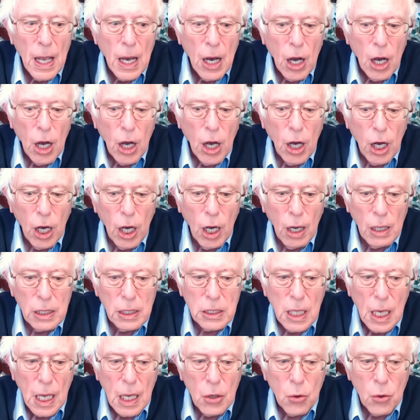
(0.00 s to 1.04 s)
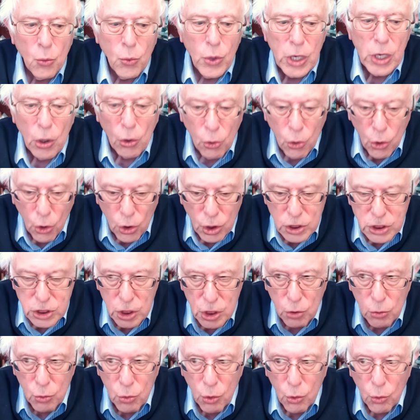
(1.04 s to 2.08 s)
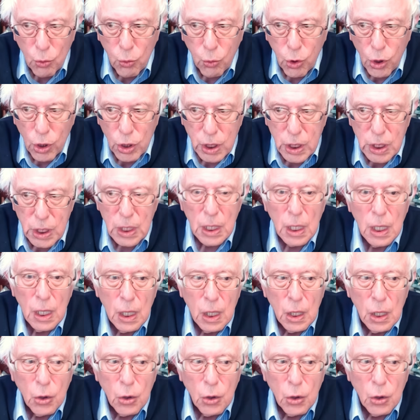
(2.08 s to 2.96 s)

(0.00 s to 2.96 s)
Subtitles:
We are also working